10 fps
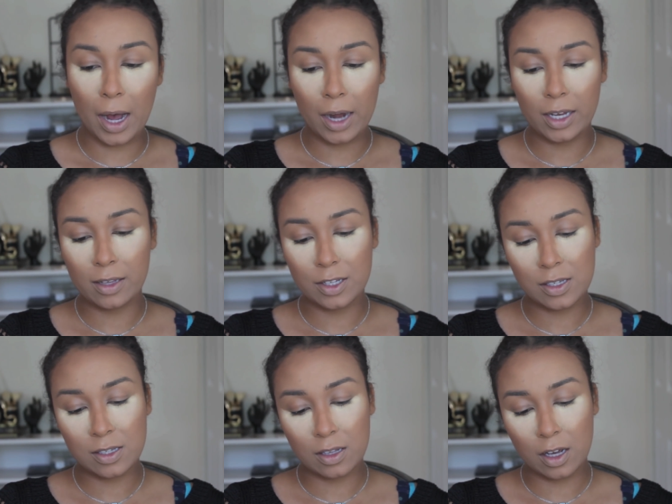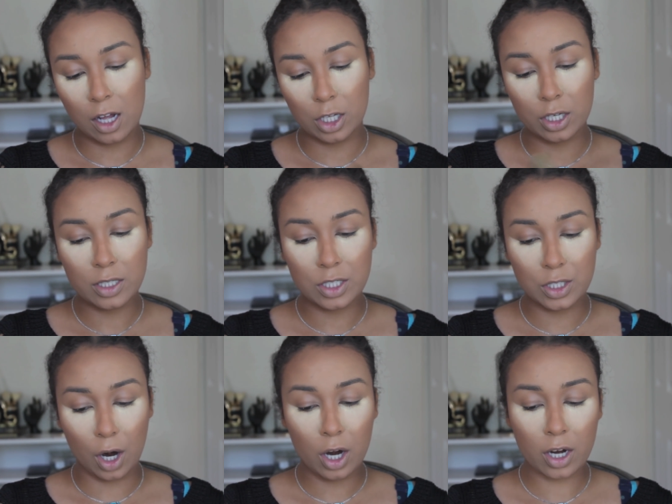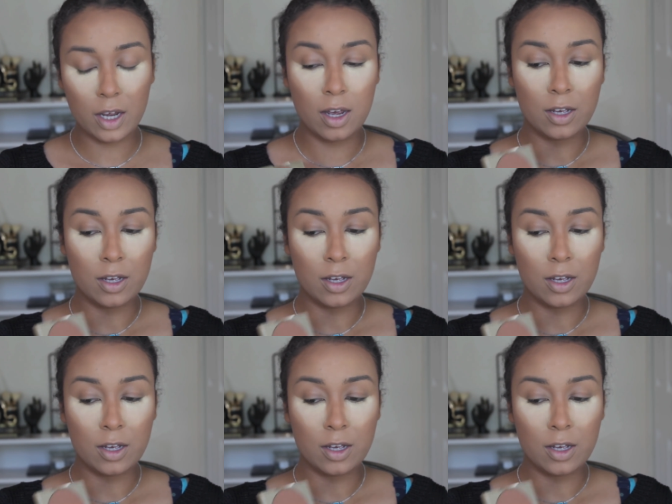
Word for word: Body. This is in the color Dark.